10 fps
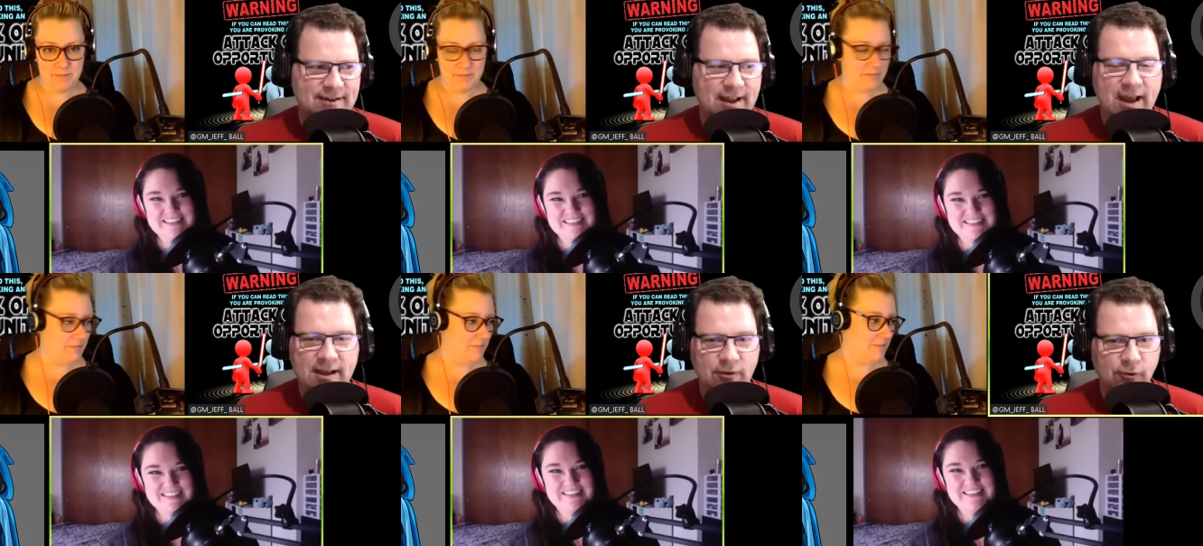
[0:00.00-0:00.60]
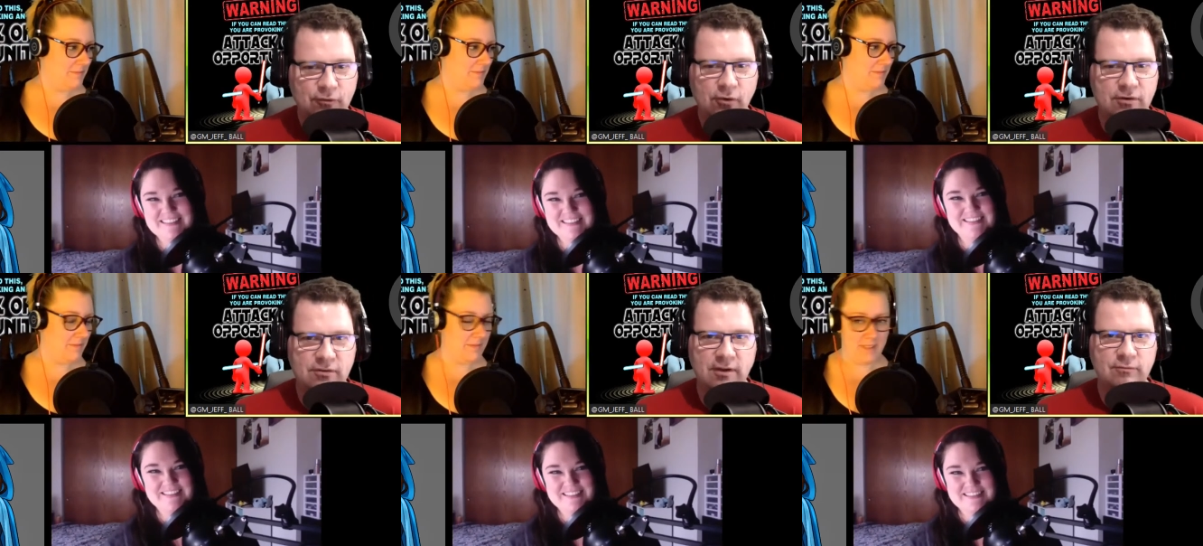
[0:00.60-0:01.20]
Speaker 1: Yeah, no, of
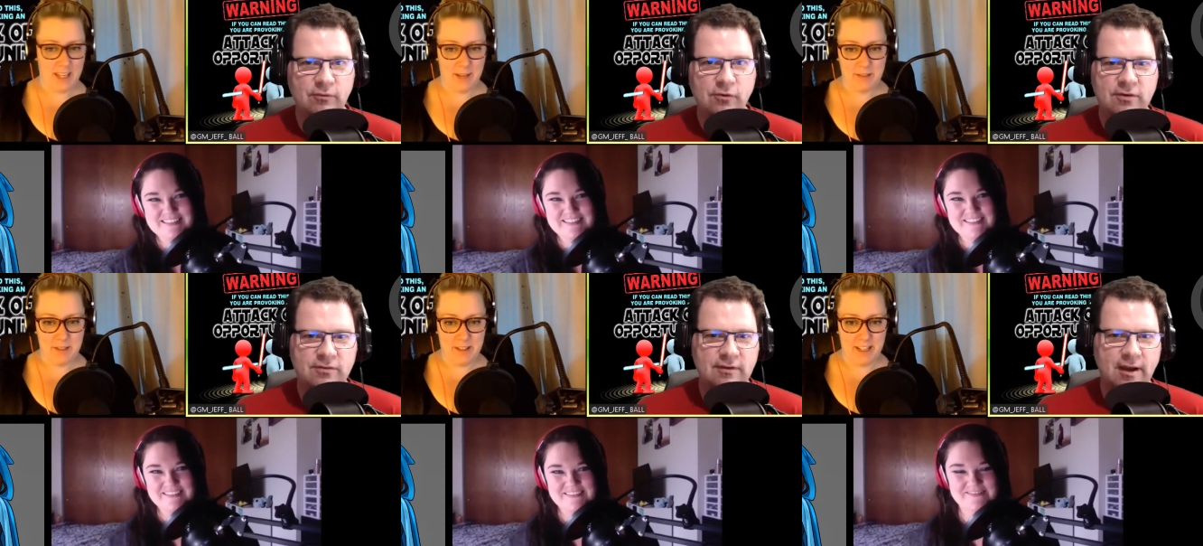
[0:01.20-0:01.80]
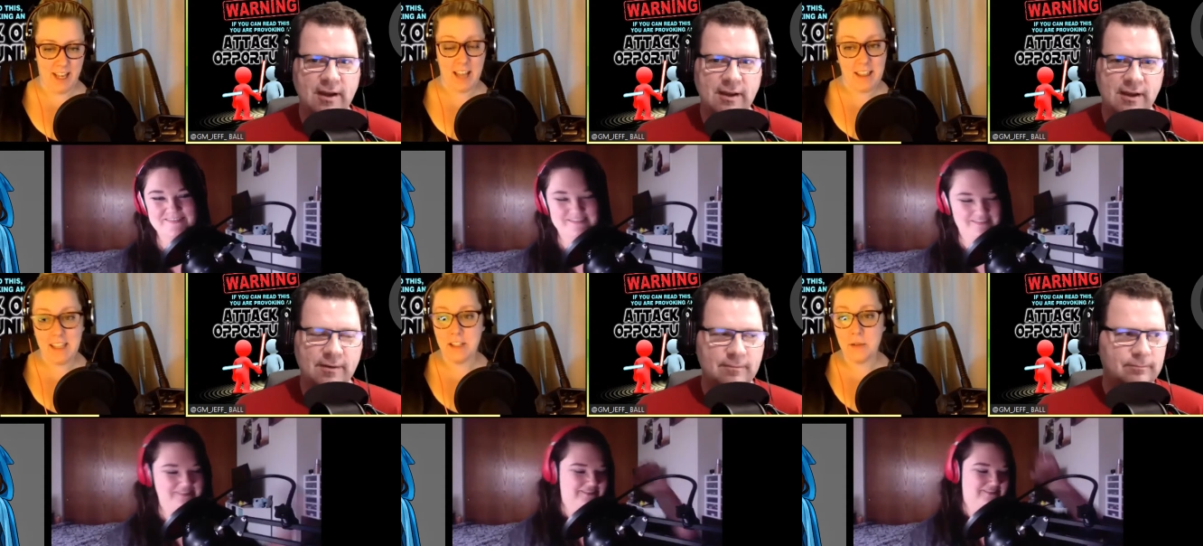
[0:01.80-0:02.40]
course, uh, of Absolutely.
Speaker 2: course. I, I
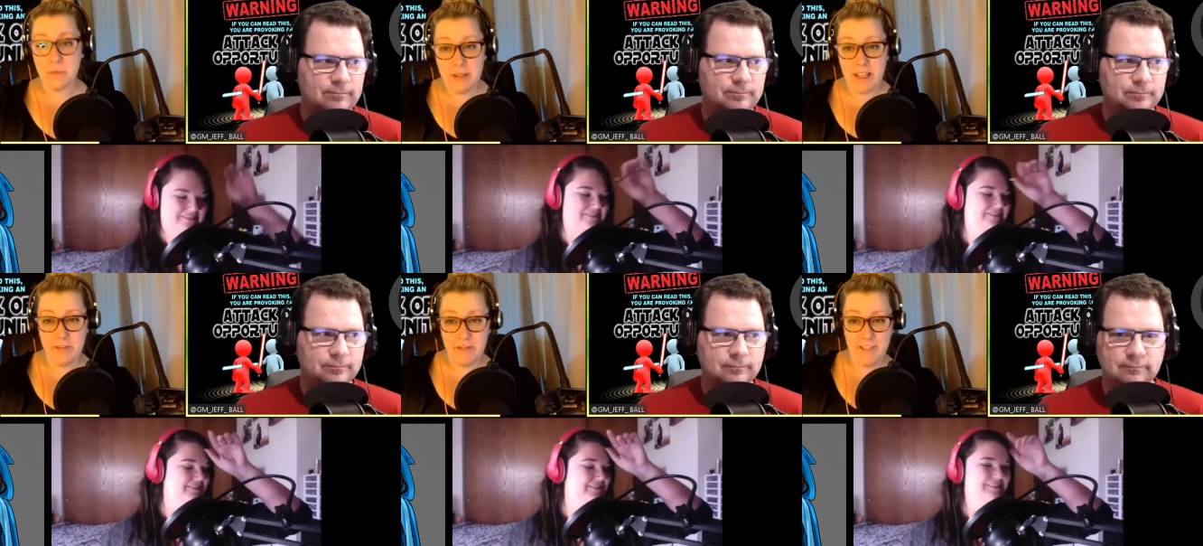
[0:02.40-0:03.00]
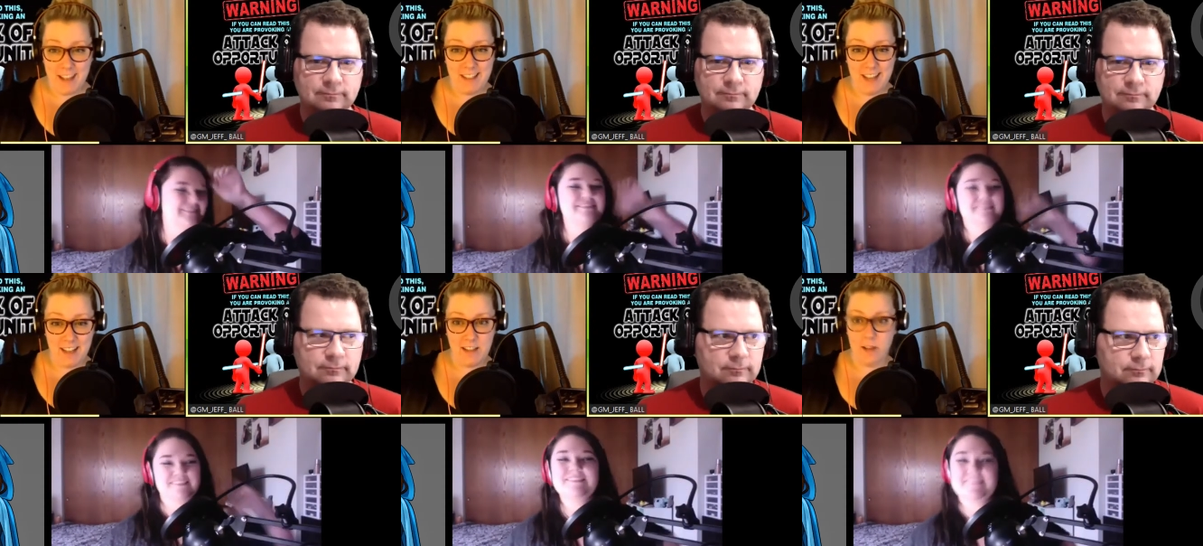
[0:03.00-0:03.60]
think uh, that's really
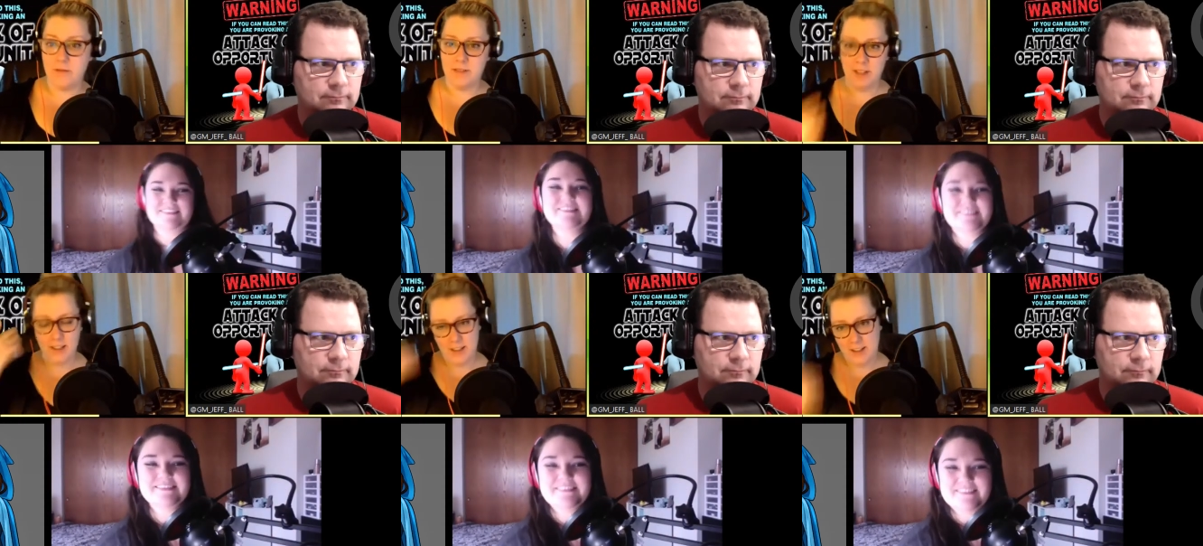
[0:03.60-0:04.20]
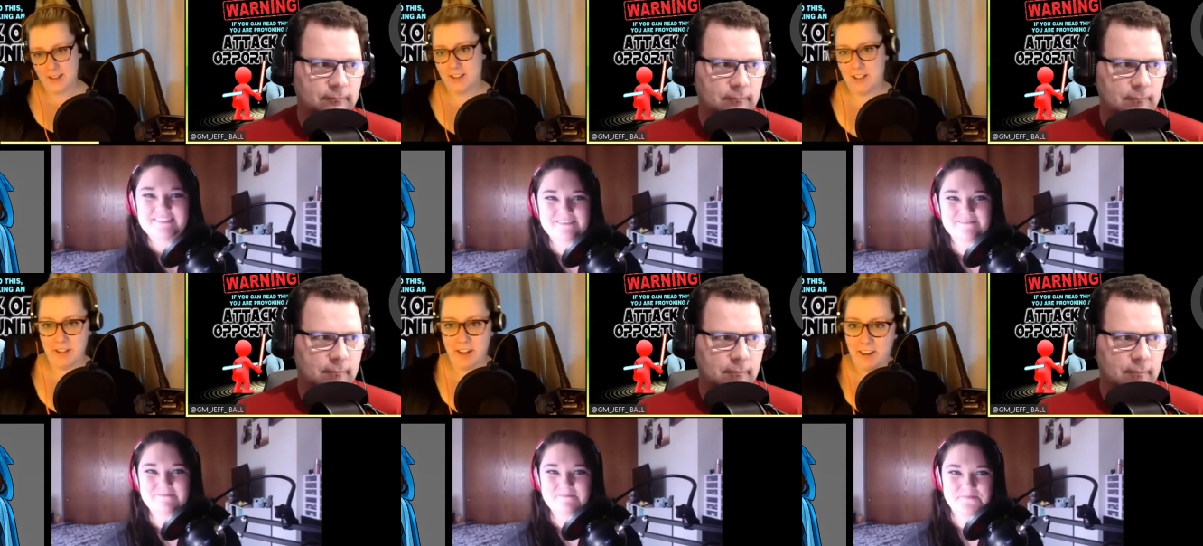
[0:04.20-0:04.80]
fantastic. Oh,
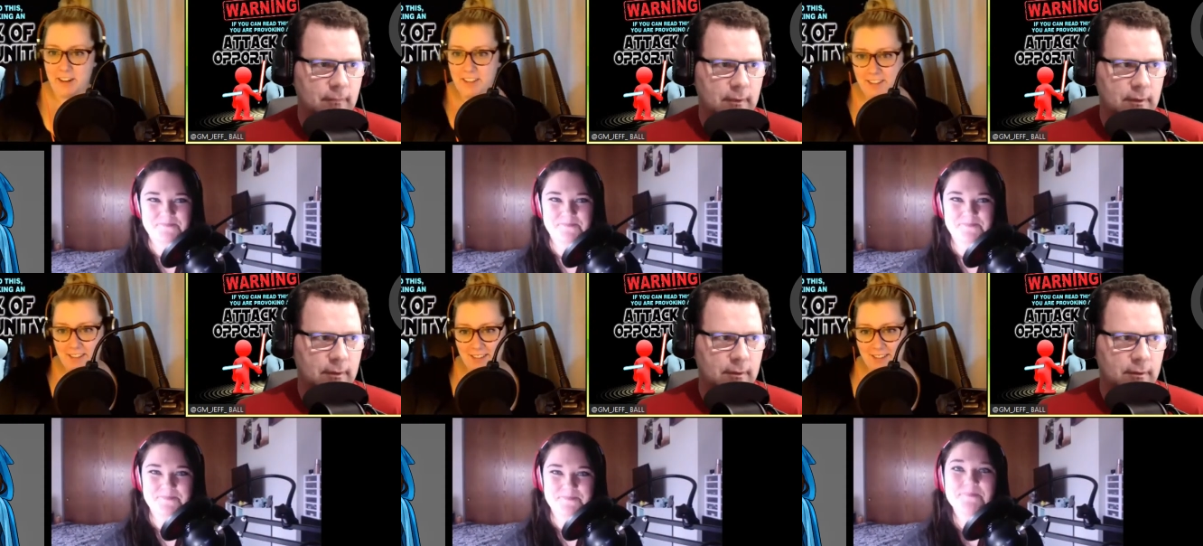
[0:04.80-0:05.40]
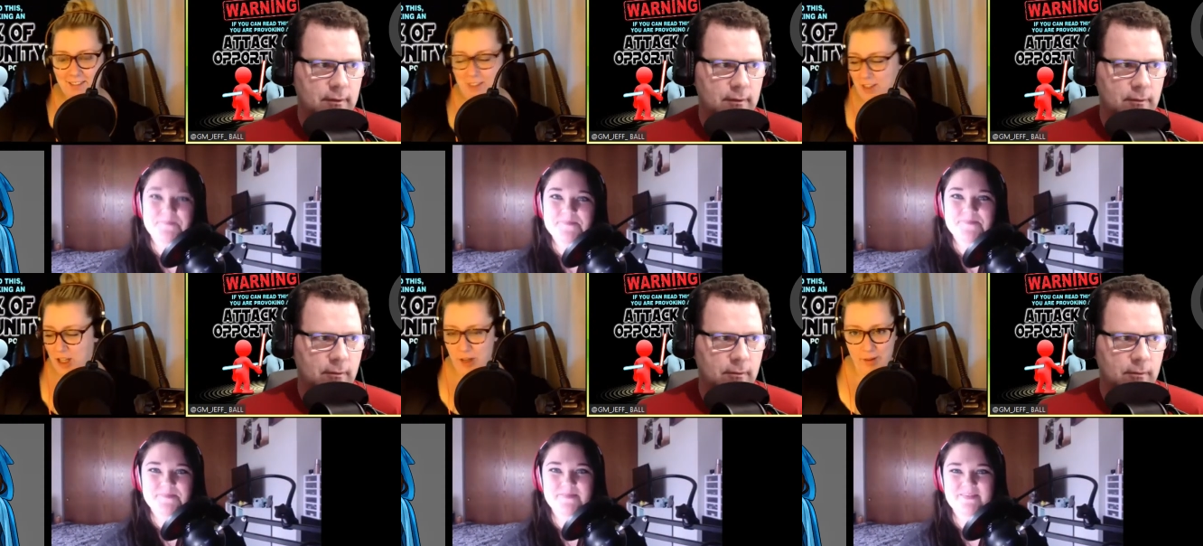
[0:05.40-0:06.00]
Jeff and I are
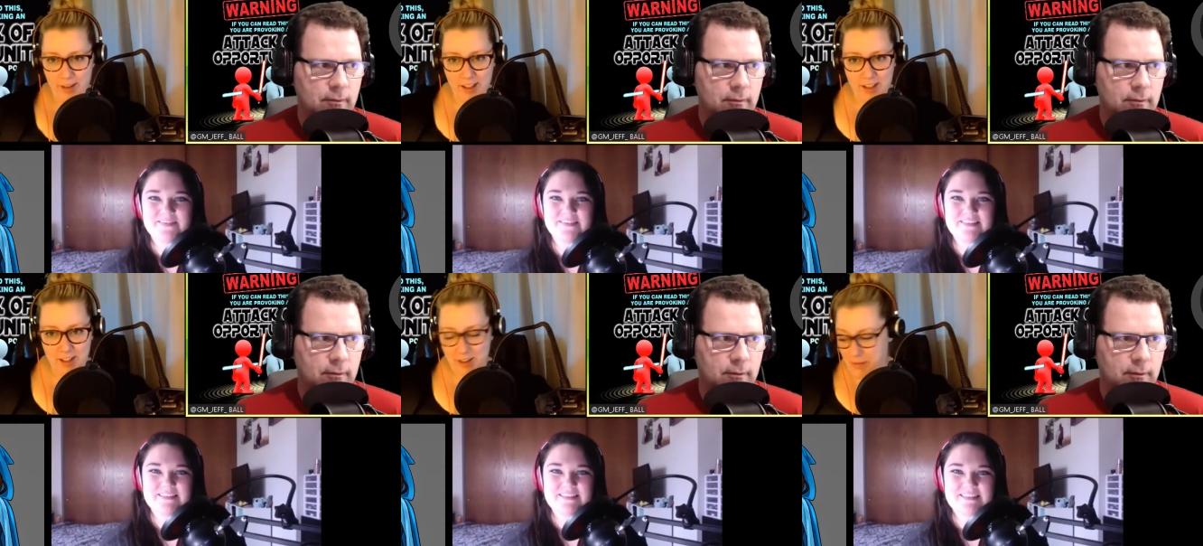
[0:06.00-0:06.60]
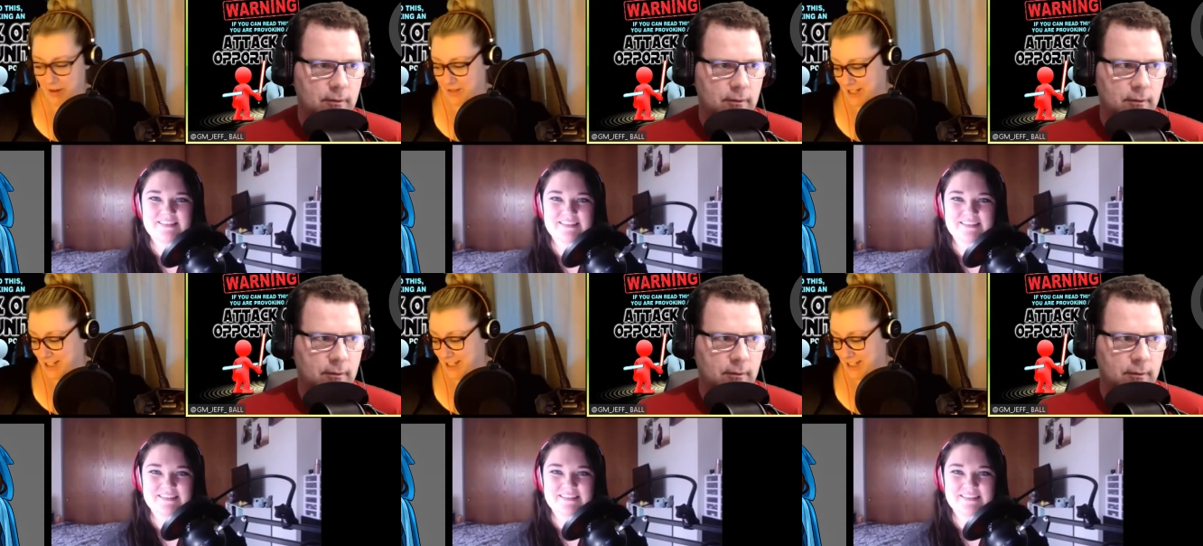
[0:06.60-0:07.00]
queuing each other up. I was gonna